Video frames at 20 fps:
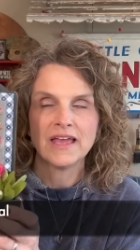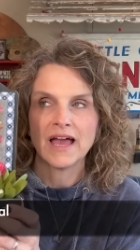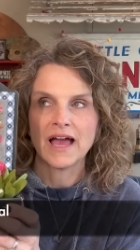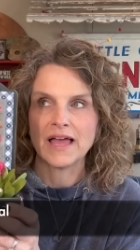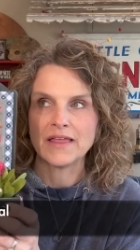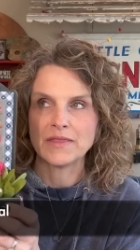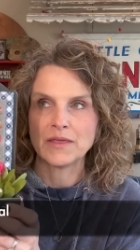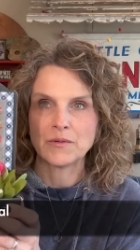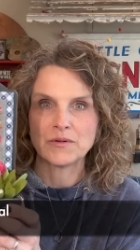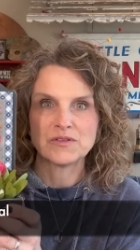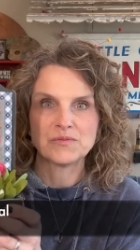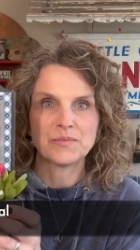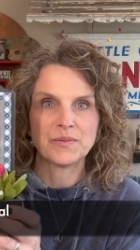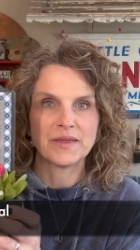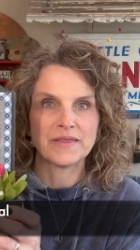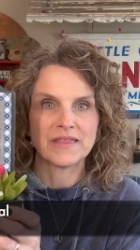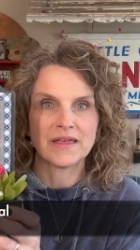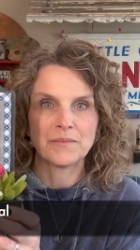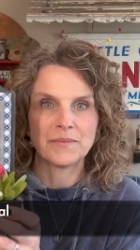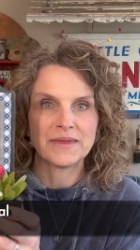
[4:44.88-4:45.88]

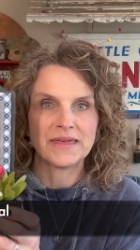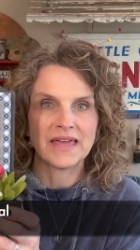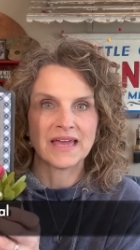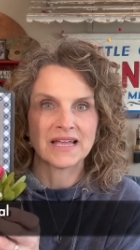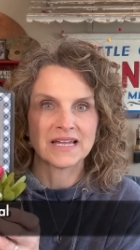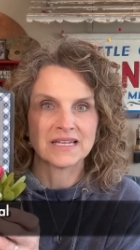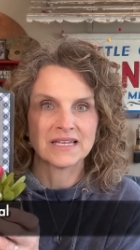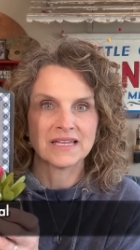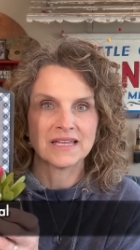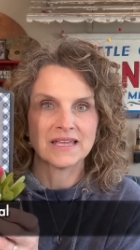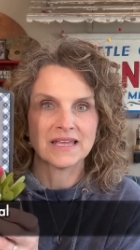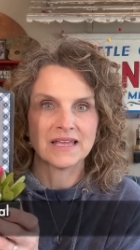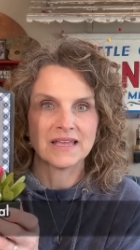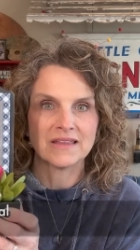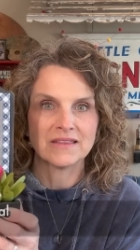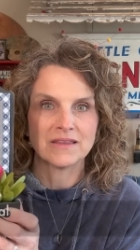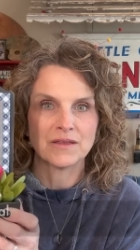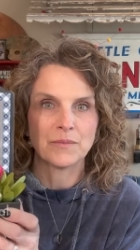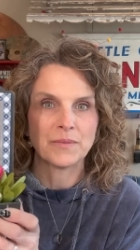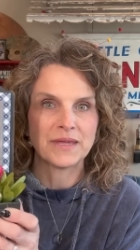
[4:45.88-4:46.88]
that began
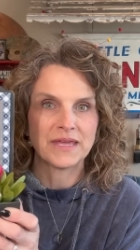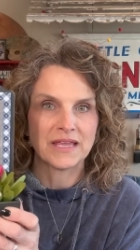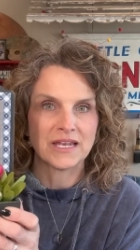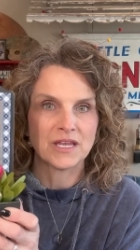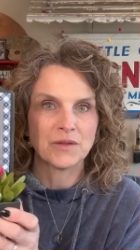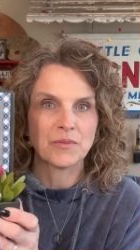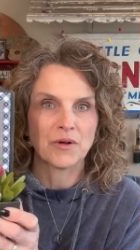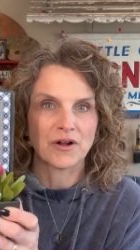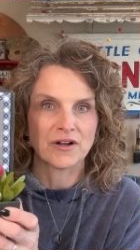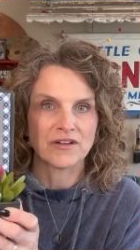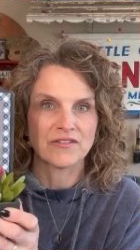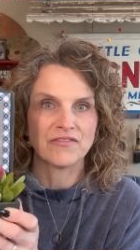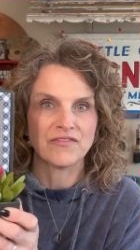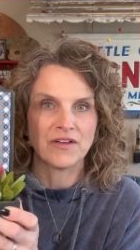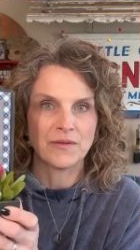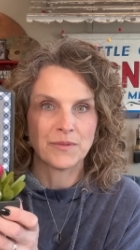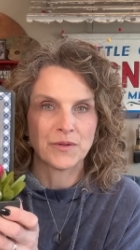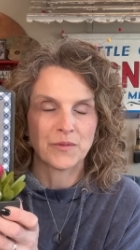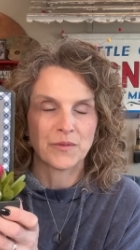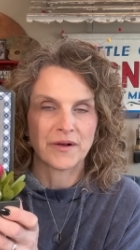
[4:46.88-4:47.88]
the beginning part of
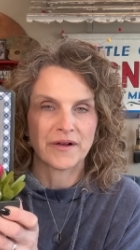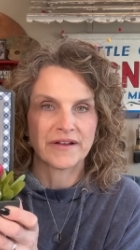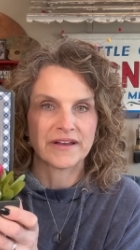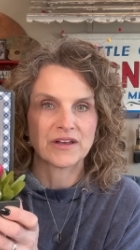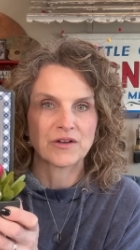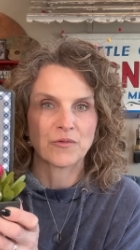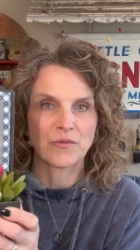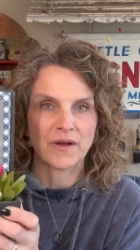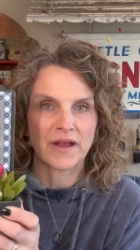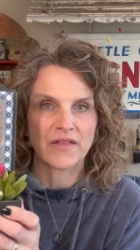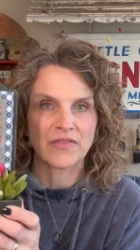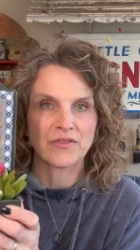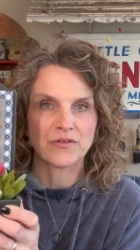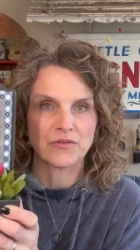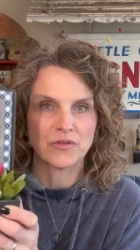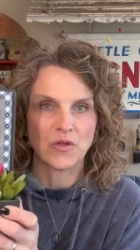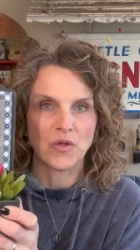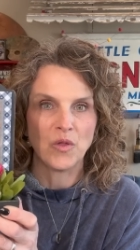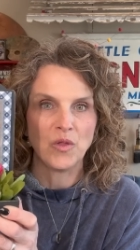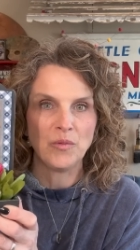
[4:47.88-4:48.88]
February and ran
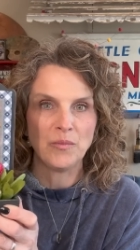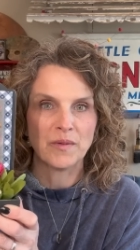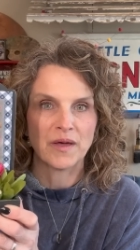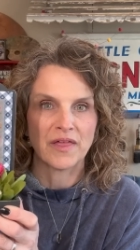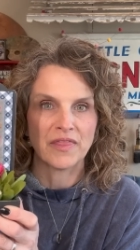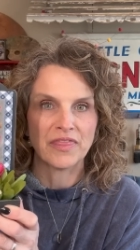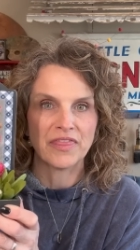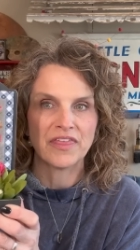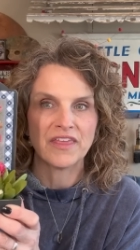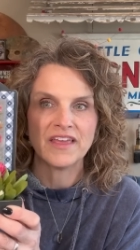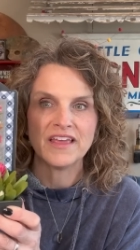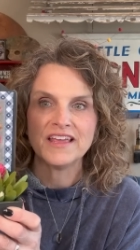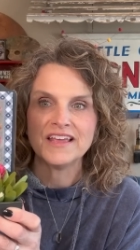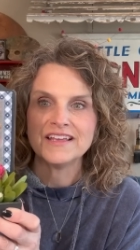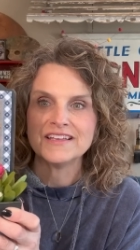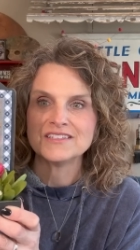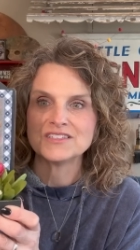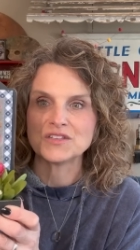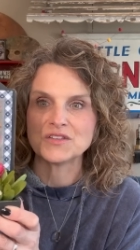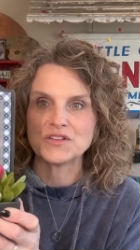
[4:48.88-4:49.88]
through the whole month.
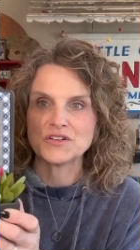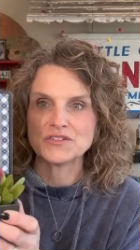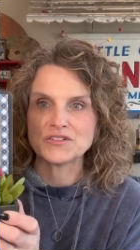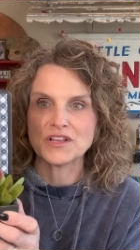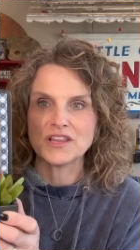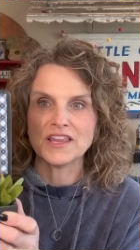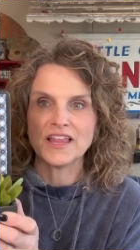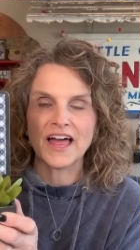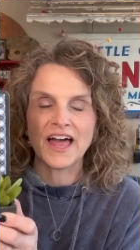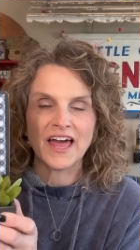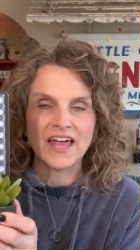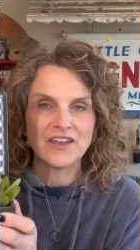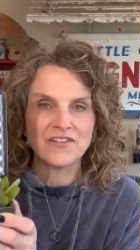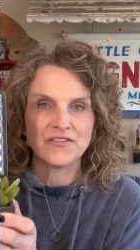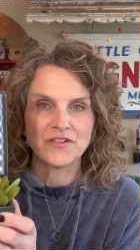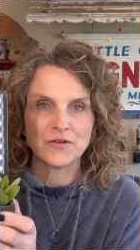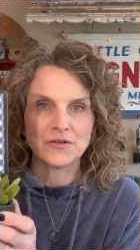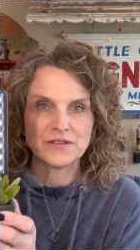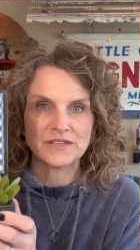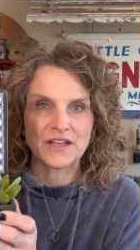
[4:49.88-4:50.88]
So there's a lot of
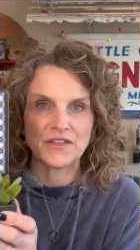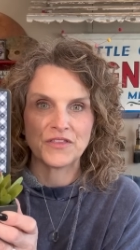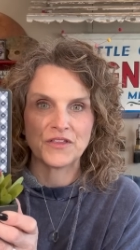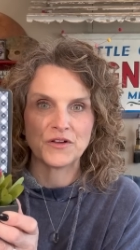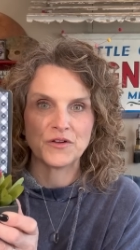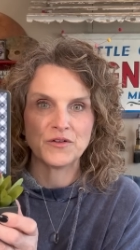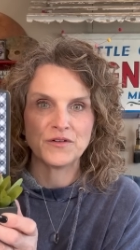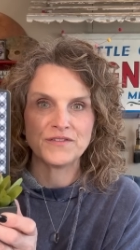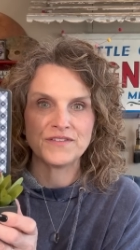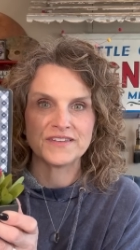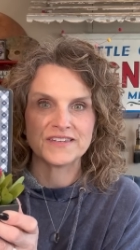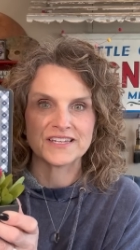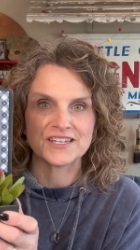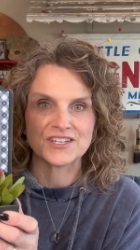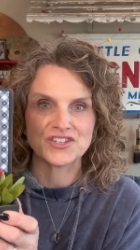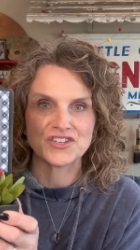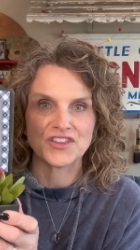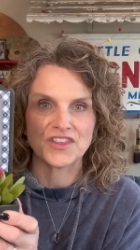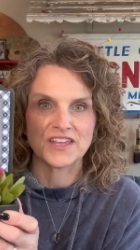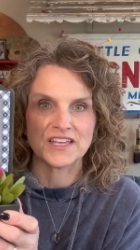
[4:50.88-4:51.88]
folks out there who have
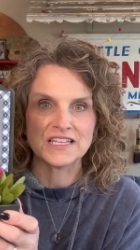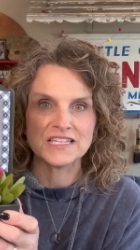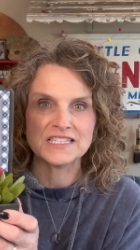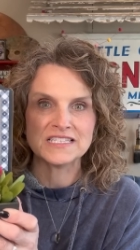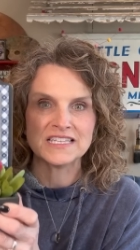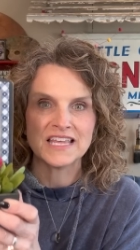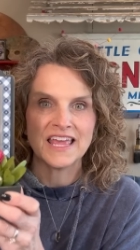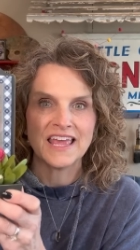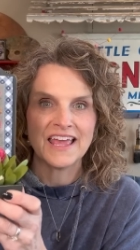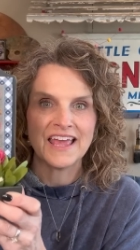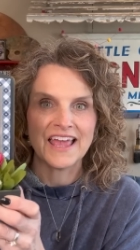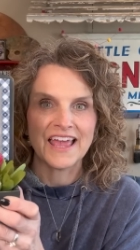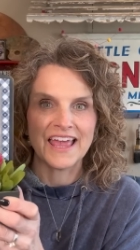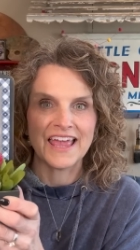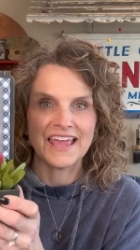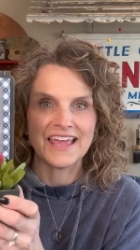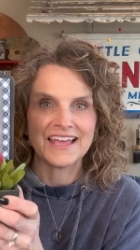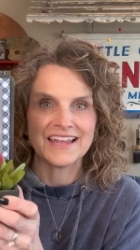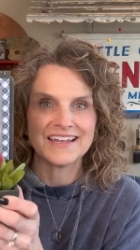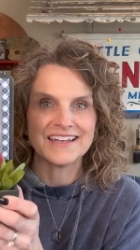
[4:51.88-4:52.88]
stitched this,
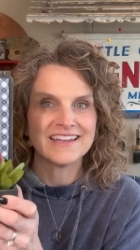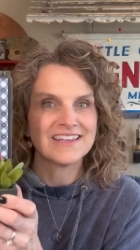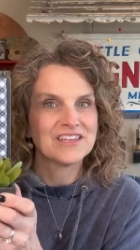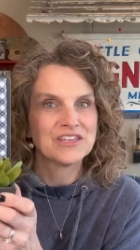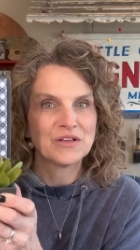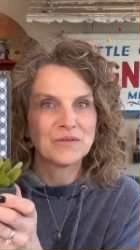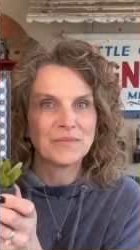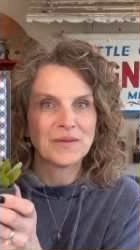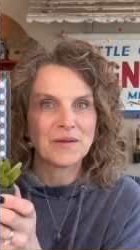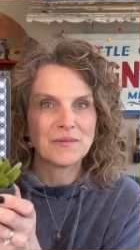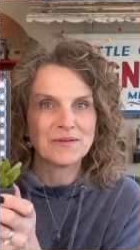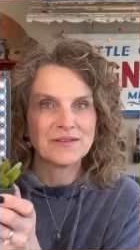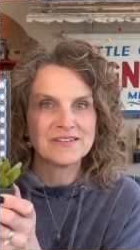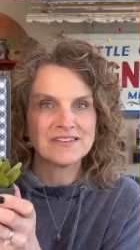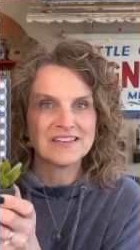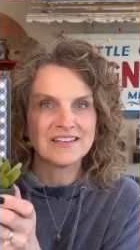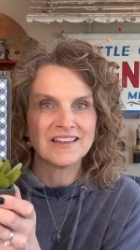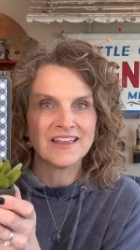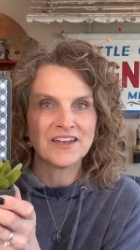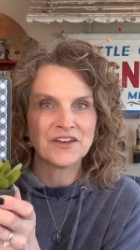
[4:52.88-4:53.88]
and you'll be able to
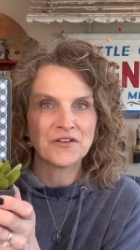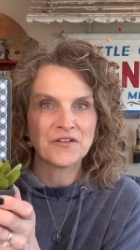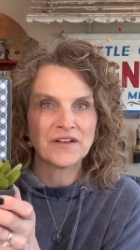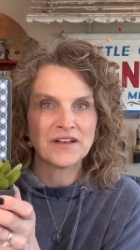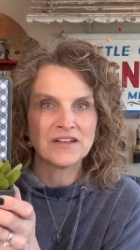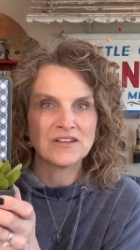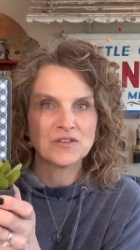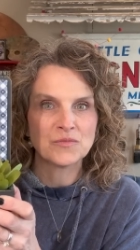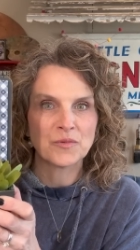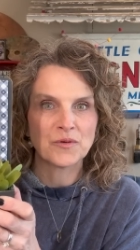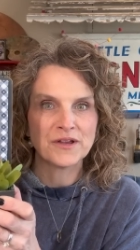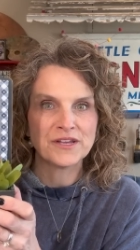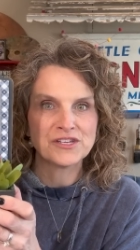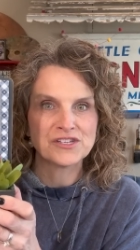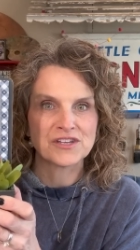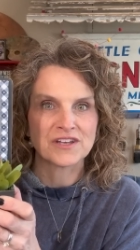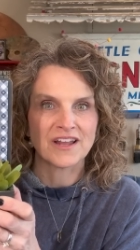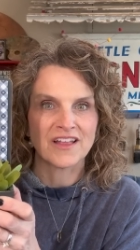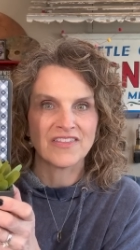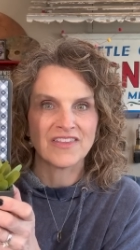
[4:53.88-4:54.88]
see a lot of great
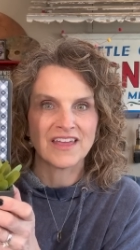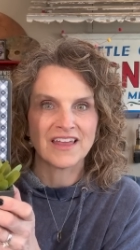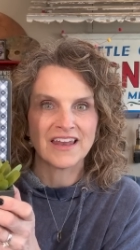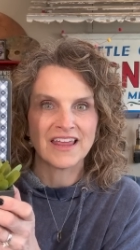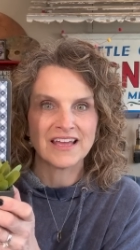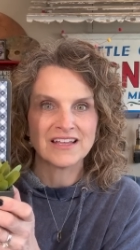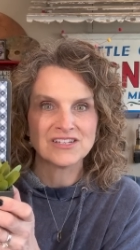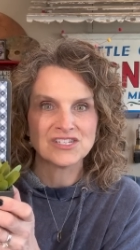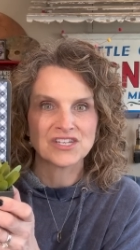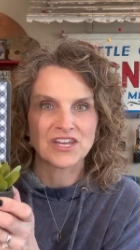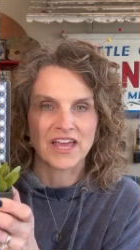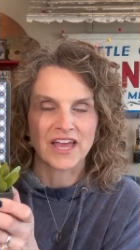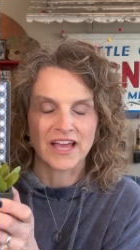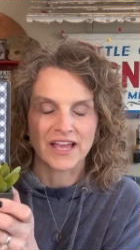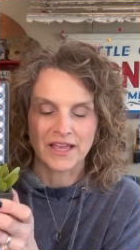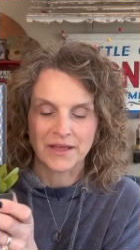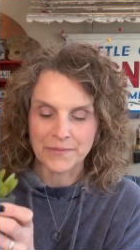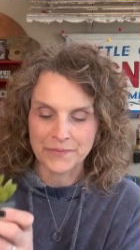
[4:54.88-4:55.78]
inspiration on that hashtag.